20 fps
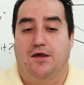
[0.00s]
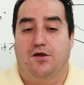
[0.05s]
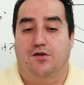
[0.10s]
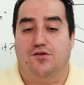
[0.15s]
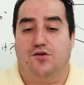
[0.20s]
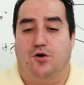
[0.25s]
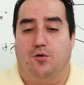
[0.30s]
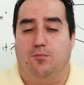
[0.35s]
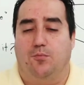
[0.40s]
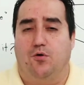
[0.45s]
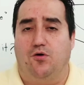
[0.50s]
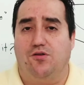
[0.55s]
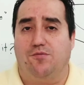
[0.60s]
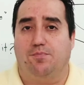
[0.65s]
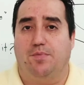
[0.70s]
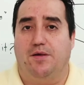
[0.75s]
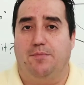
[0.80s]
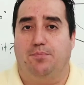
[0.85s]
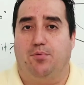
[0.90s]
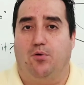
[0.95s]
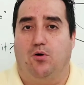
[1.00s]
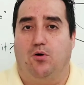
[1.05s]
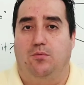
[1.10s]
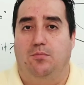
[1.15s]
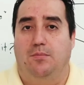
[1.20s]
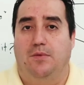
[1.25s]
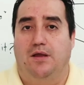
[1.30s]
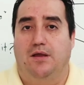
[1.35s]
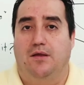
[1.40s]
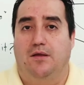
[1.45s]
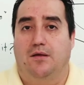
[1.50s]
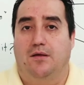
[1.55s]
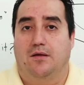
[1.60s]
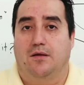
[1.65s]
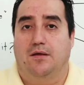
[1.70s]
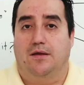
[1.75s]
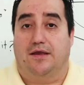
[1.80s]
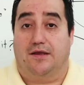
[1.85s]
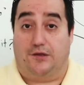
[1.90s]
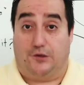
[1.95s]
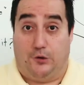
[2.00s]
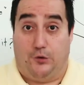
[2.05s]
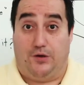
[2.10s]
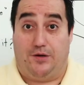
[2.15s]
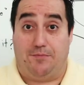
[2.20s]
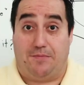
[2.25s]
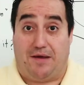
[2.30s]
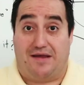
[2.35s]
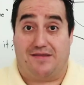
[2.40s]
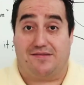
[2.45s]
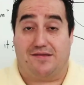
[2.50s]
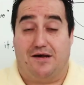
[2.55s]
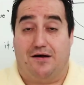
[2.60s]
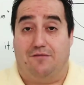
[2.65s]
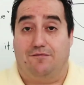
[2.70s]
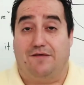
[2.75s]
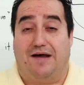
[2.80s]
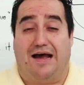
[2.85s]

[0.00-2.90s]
So most people, including myself,